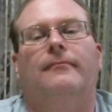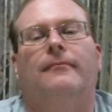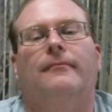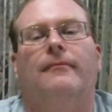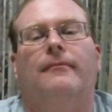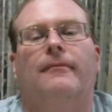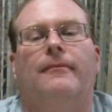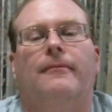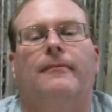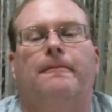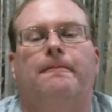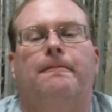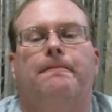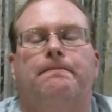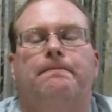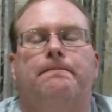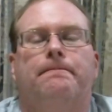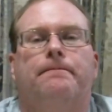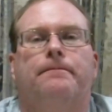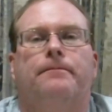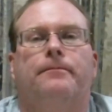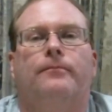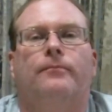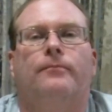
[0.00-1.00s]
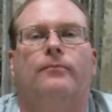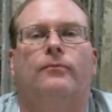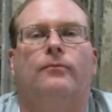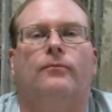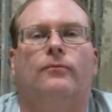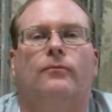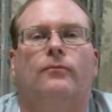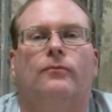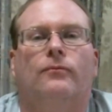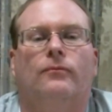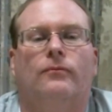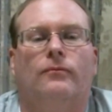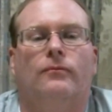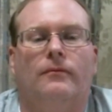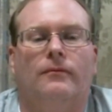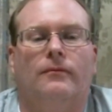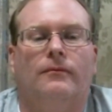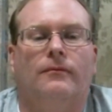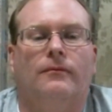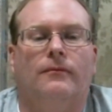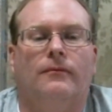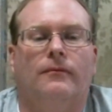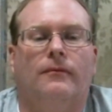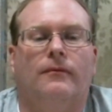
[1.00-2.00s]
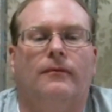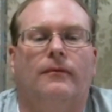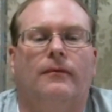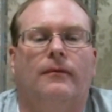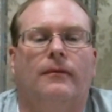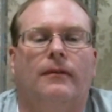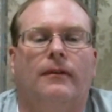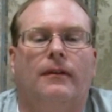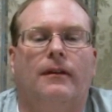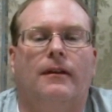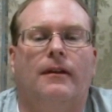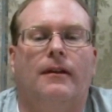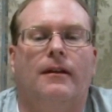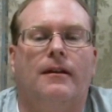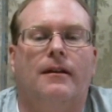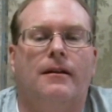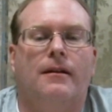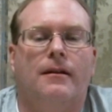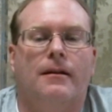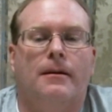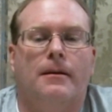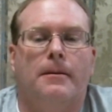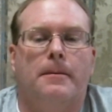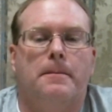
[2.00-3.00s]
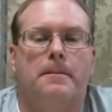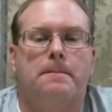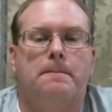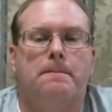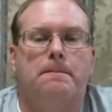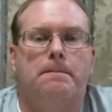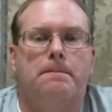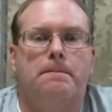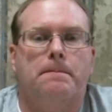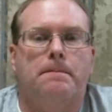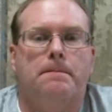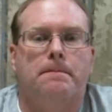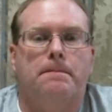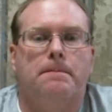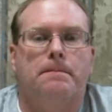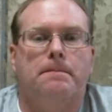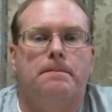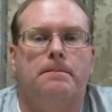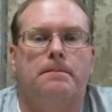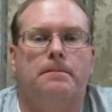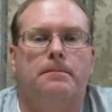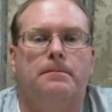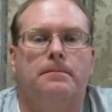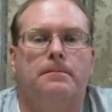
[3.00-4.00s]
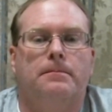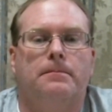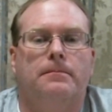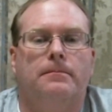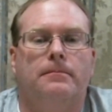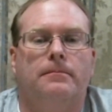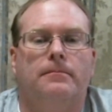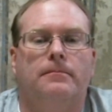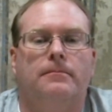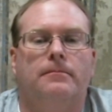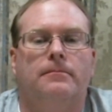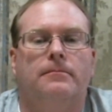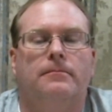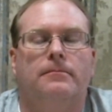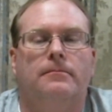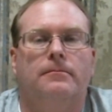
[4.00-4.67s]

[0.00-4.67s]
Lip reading: (silent)